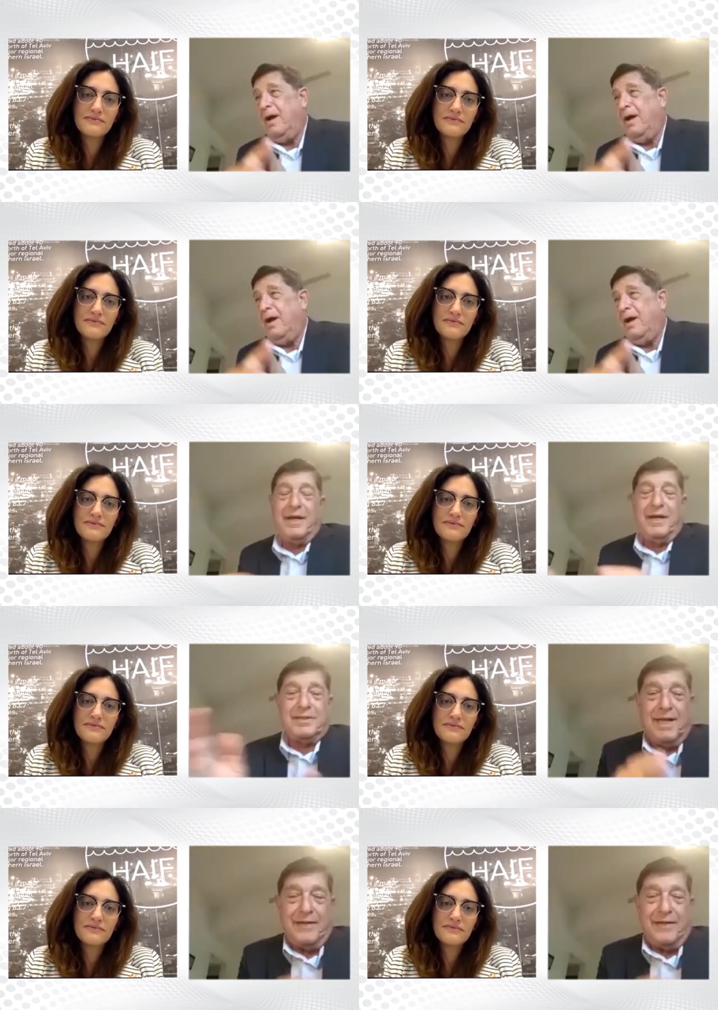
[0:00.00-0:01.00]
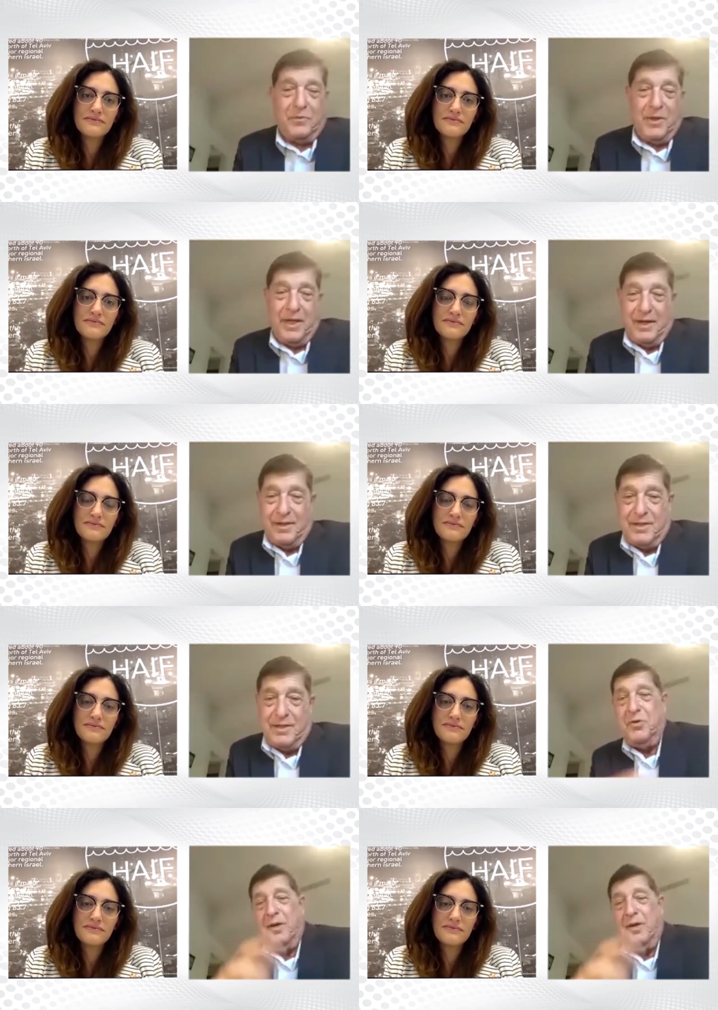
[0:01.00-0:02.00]
Speaker 1: right-wingers, left-wingers,
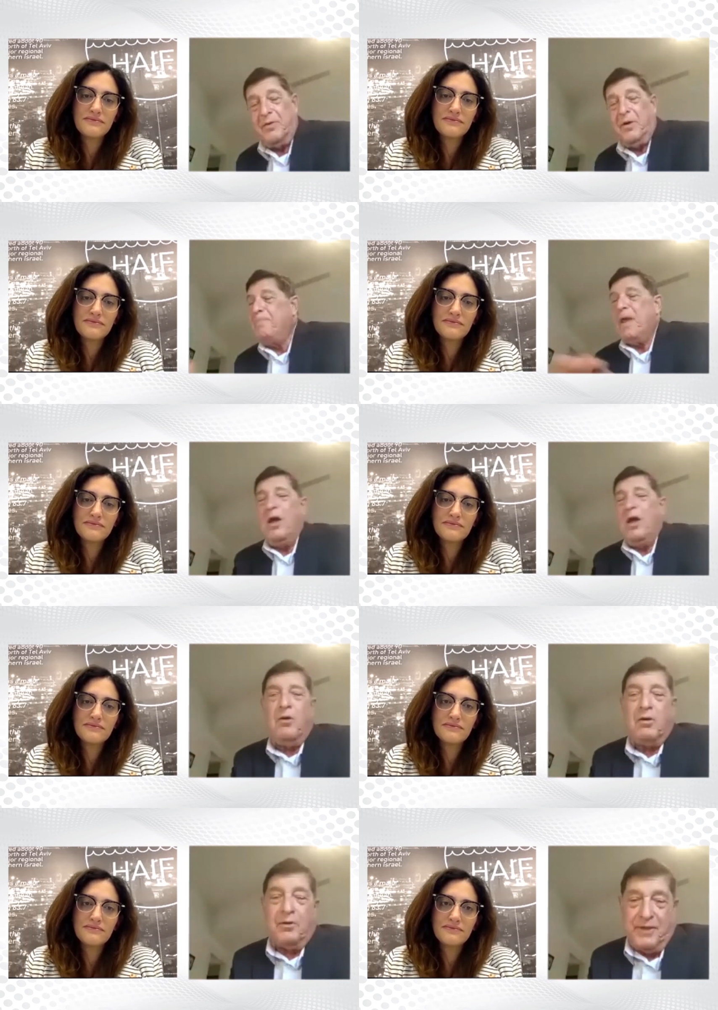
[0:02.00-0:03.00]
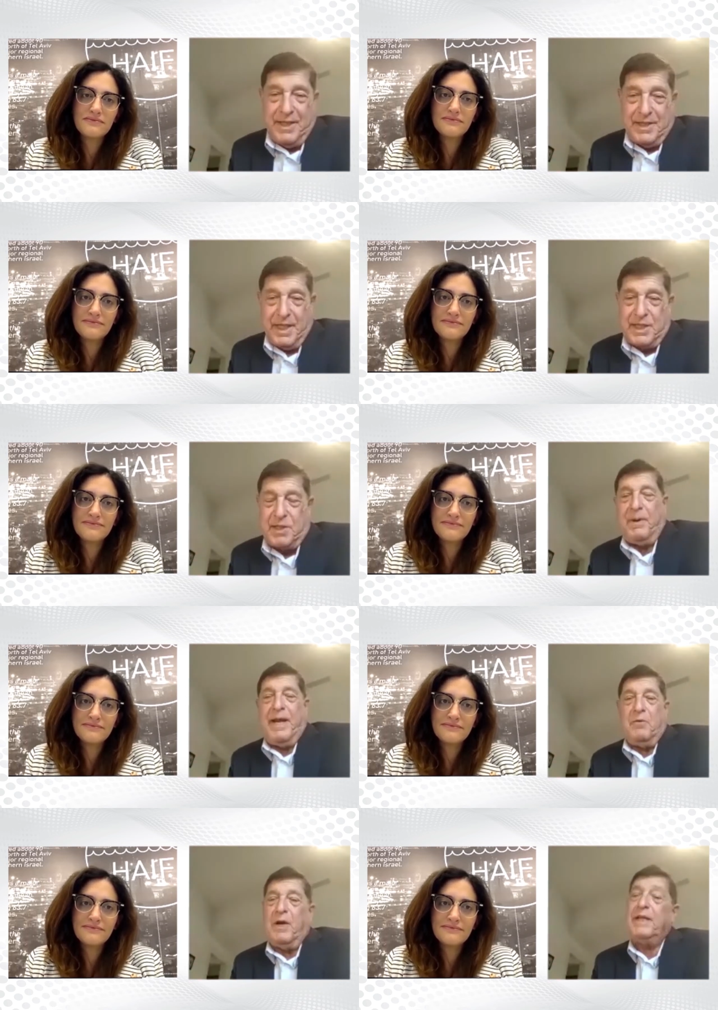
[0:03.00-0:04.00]
new immigrants, all of these
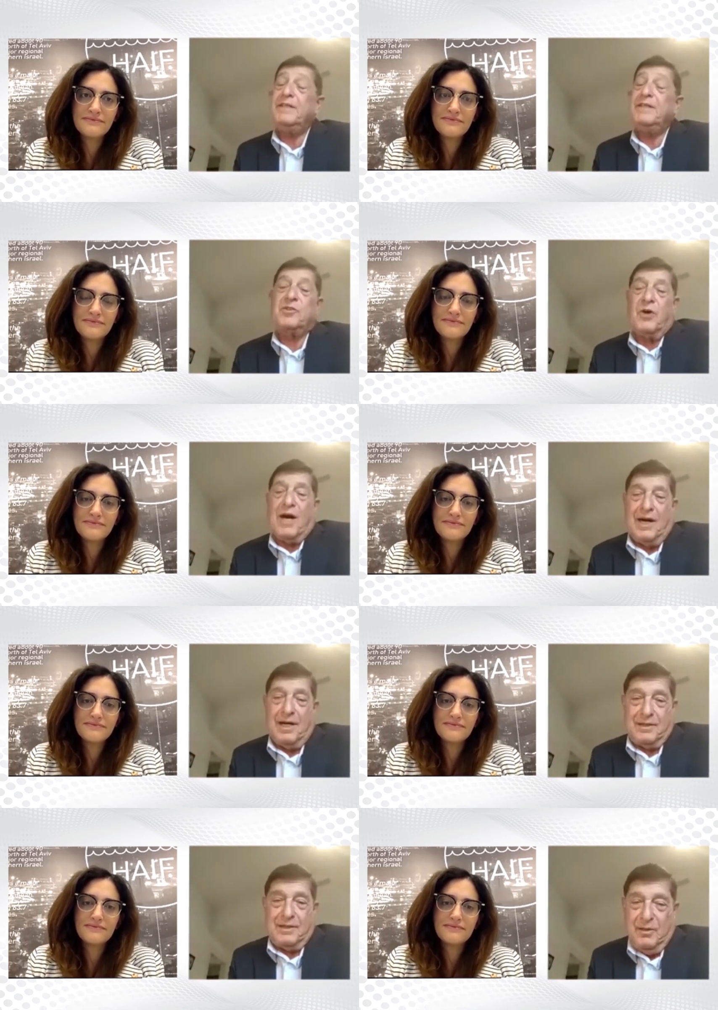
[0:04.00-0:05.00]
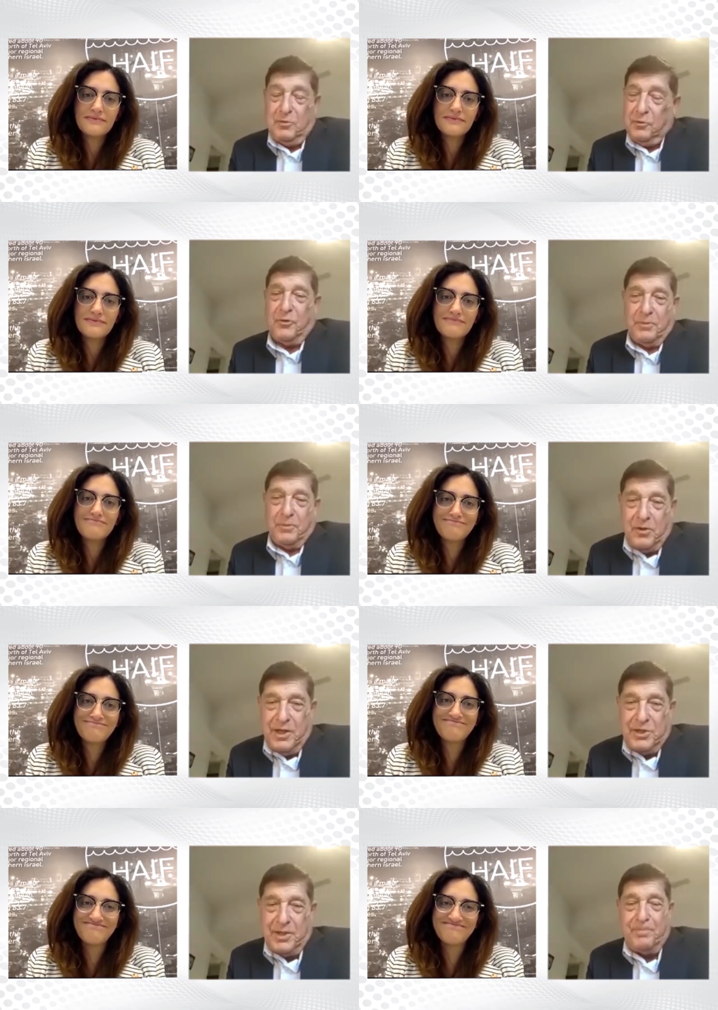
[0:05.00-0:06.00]
explain why it is so hard to form a
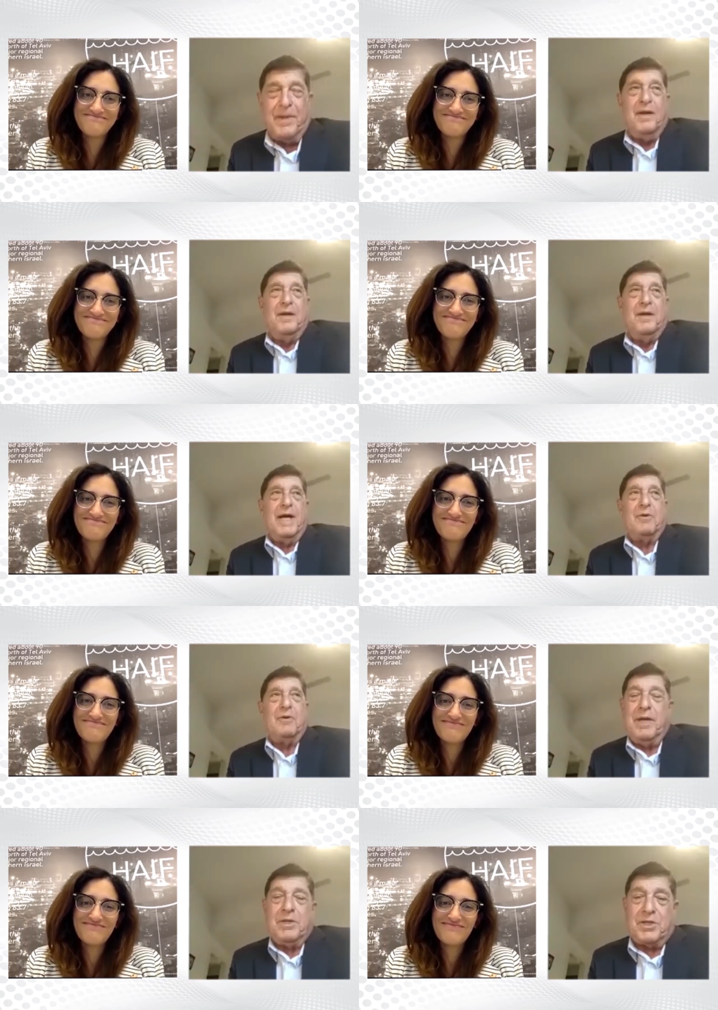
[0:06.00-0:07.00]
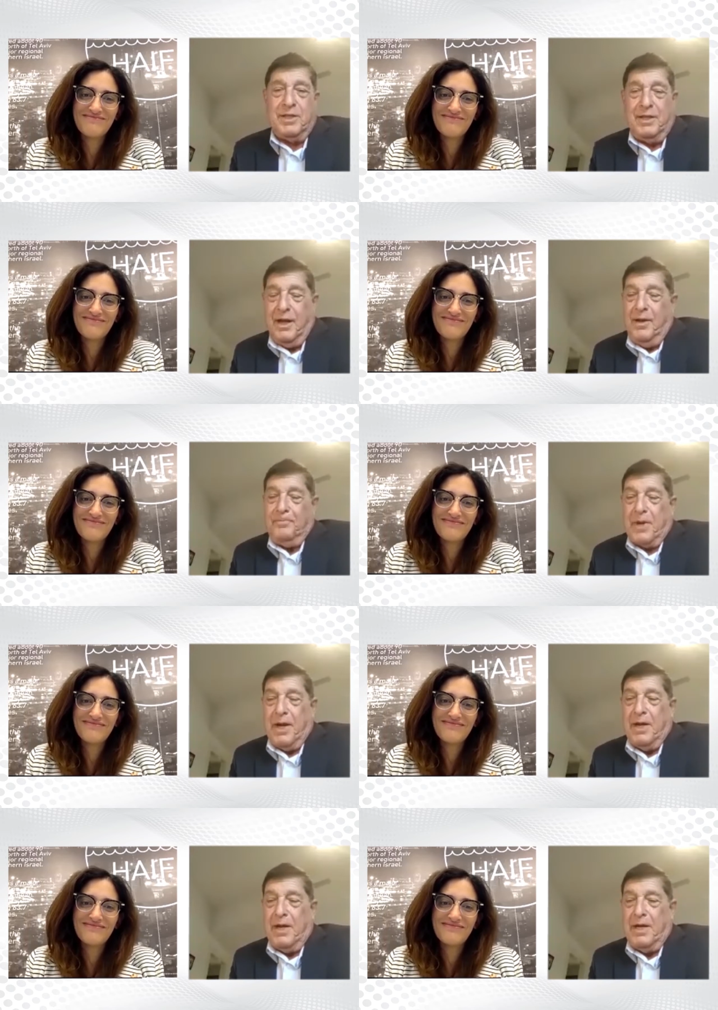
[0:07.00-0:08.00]
coalition. Now, you mentioned
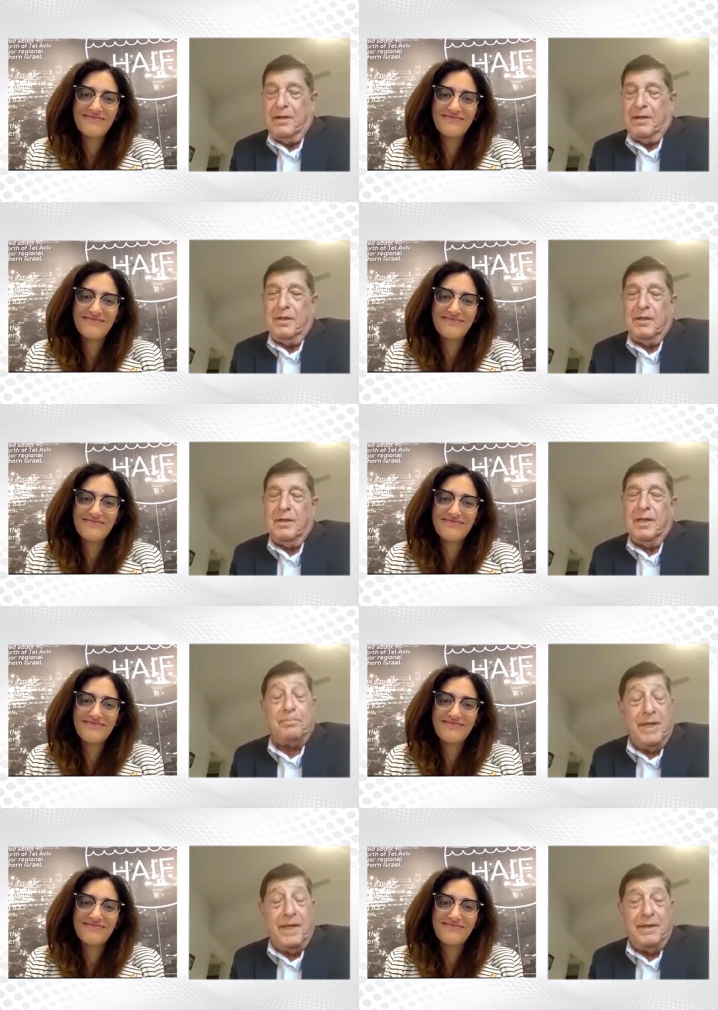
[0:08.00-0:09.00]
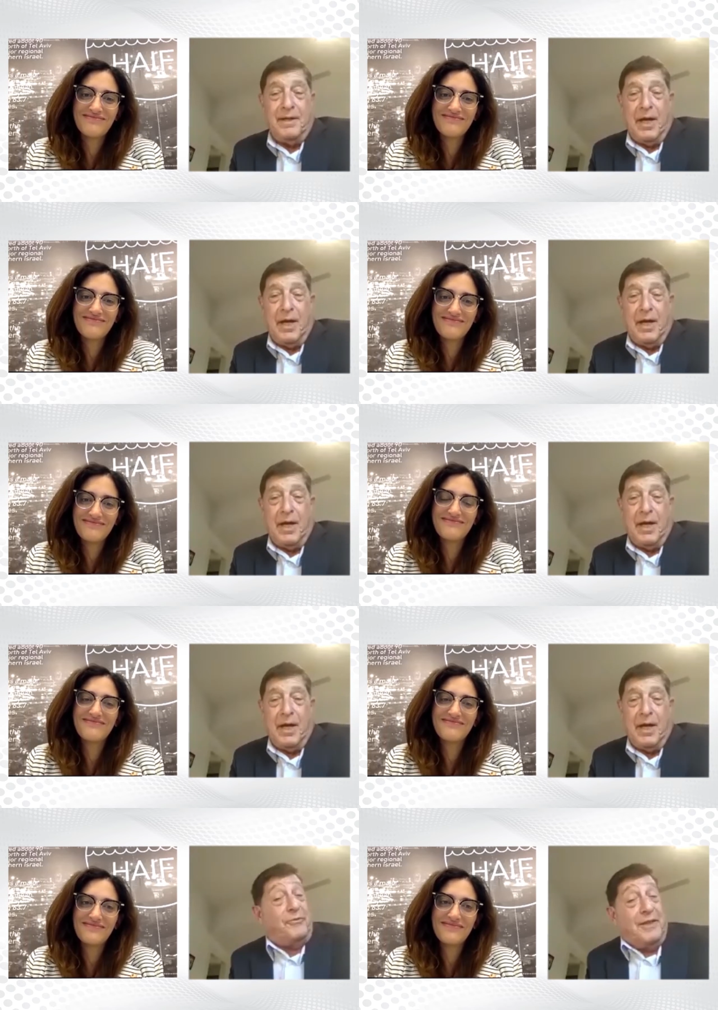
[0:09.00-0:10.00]
uh, Lapid. I will mention
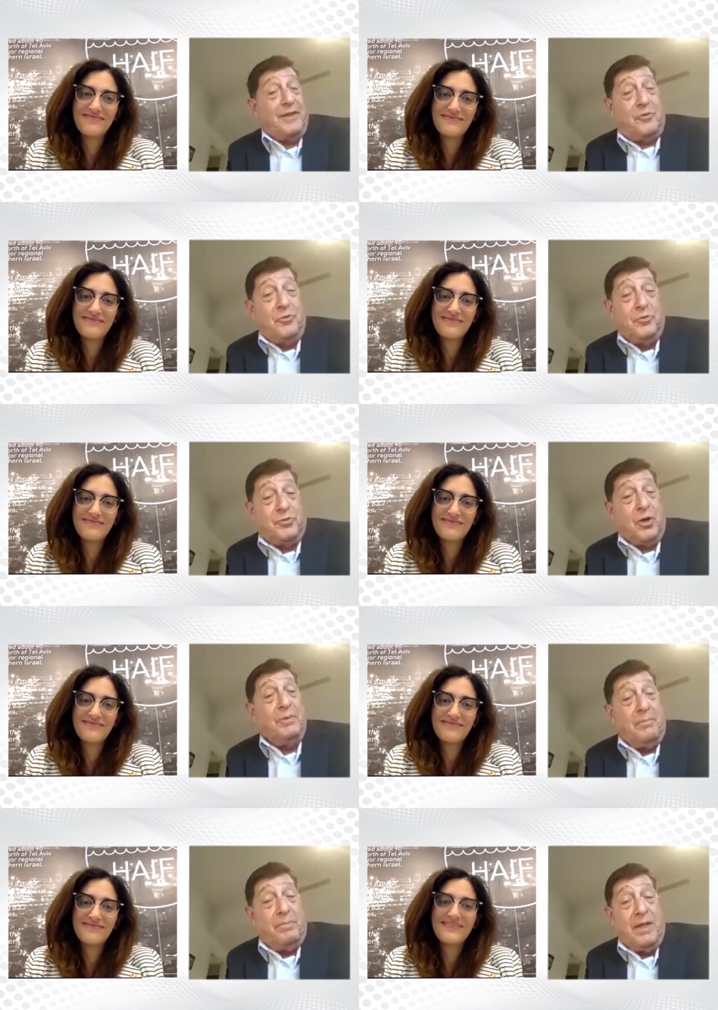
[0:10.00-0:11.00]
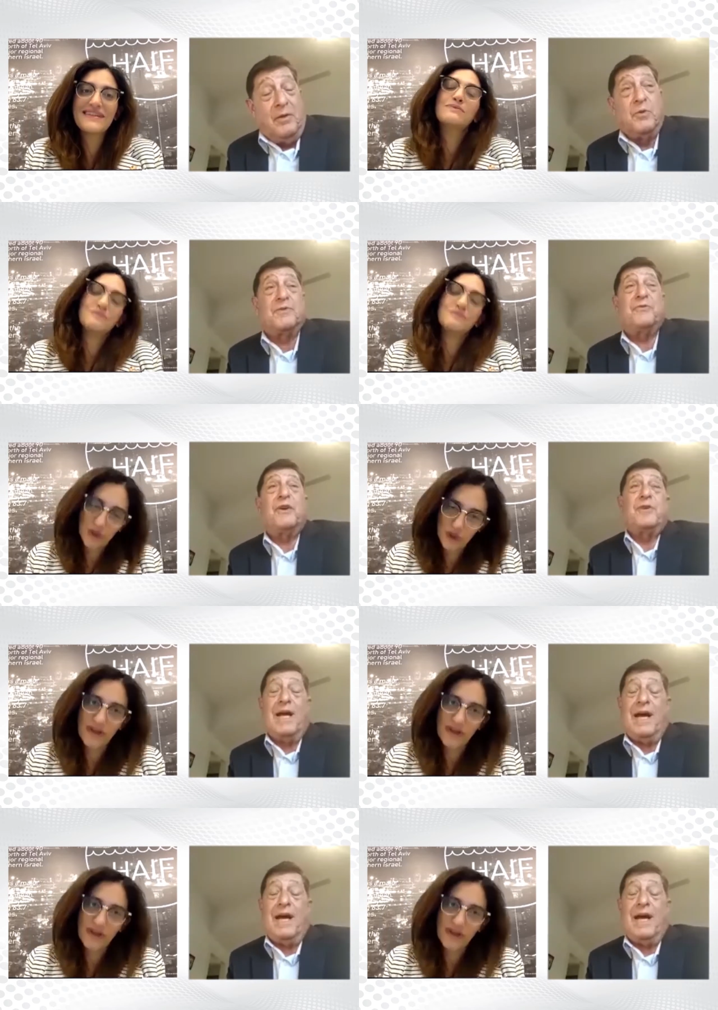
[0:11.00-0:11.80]
his father too, Tommy Lapid, who was very